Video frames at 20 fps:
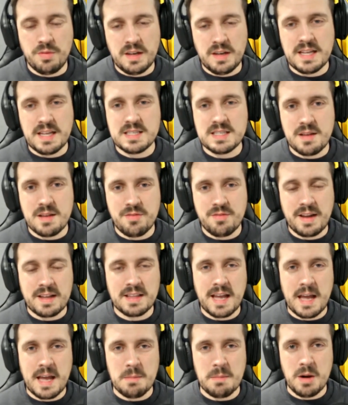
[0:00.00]
He needs to
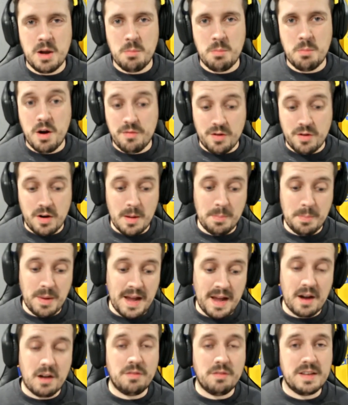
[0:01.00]
affect the game a lot more. For a
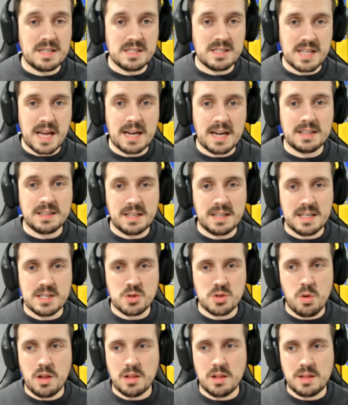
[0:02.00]
player of his talent and
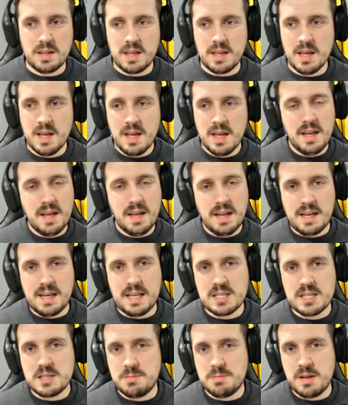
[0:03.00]
his quality, he
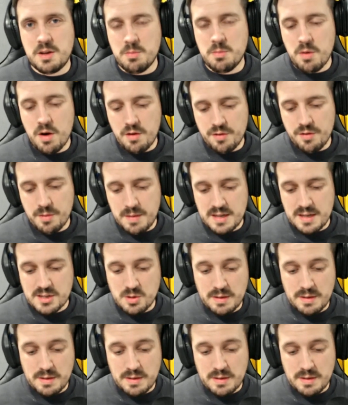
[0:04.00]
needs to be doing more for me.